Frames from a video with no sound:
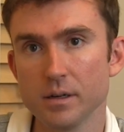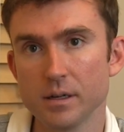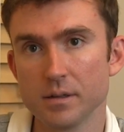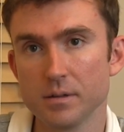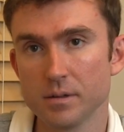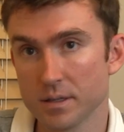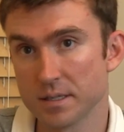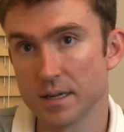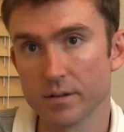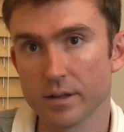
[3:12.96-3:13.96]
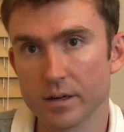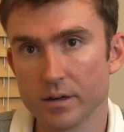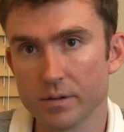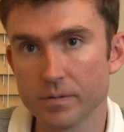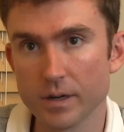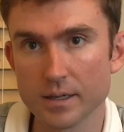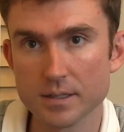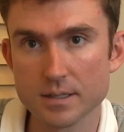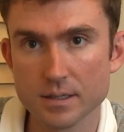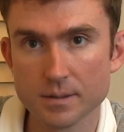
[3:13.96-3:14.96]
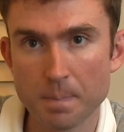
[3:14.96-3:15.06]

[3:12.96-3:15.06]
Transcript: in the cell that it infects.